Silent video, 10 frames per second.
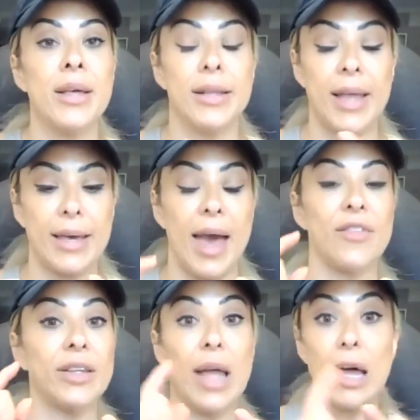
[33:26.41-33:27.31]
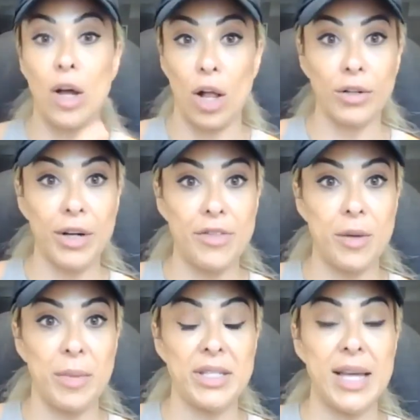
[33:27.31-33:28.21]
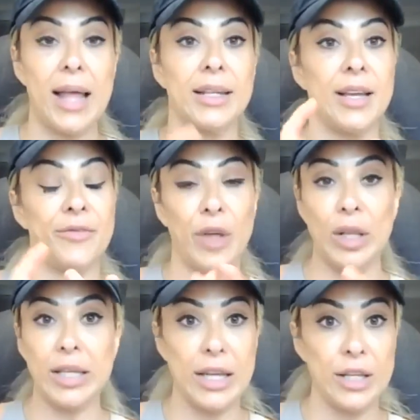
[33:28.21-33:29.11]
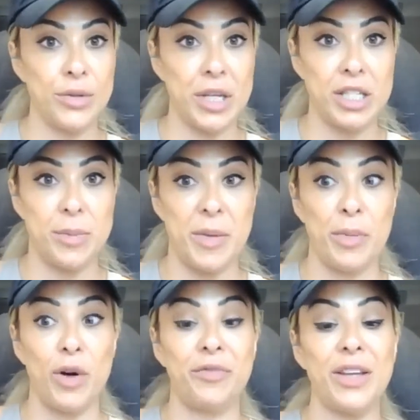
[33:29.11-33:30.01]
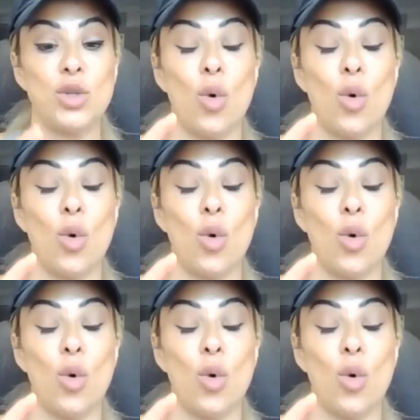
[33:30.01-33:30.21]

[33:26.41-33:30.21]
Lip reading: Like having that all or nothing mentality, feeling that you need to be perfect,